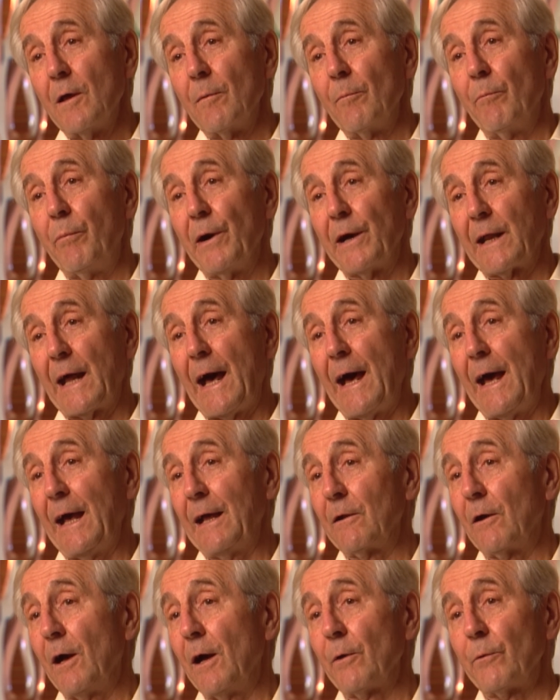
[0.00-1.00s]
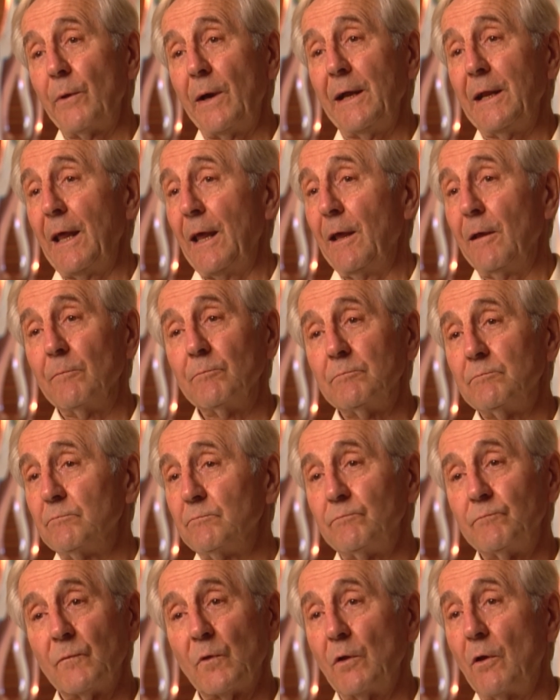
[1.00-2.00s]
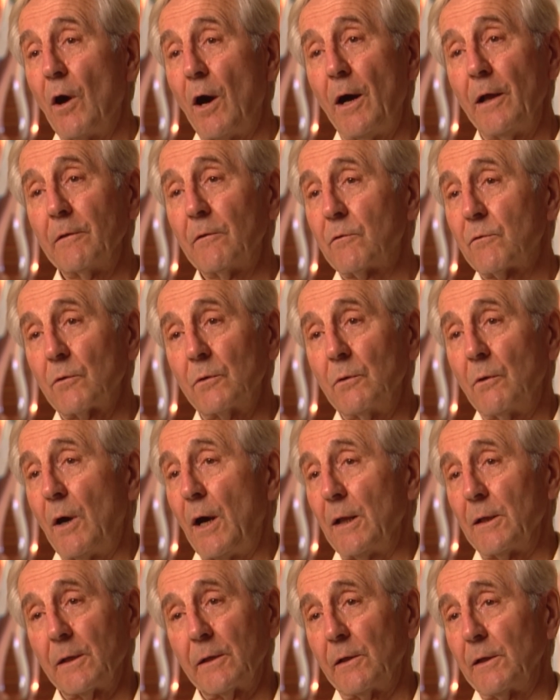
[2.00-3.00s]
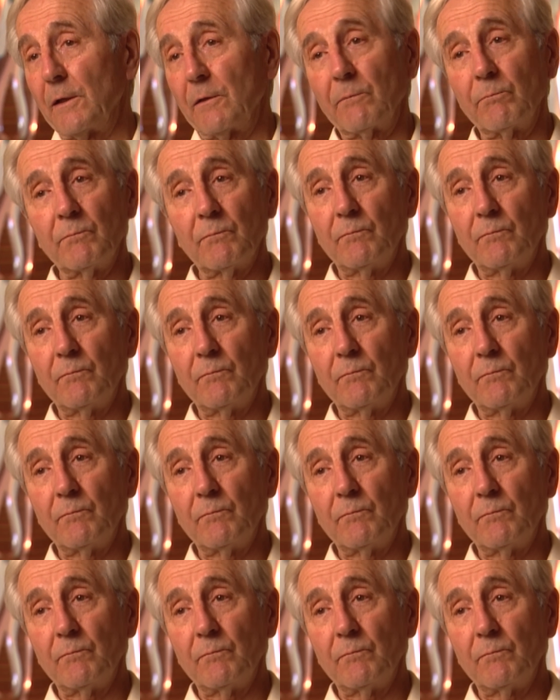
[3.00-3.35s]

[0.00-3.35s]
But I had already gone through all of the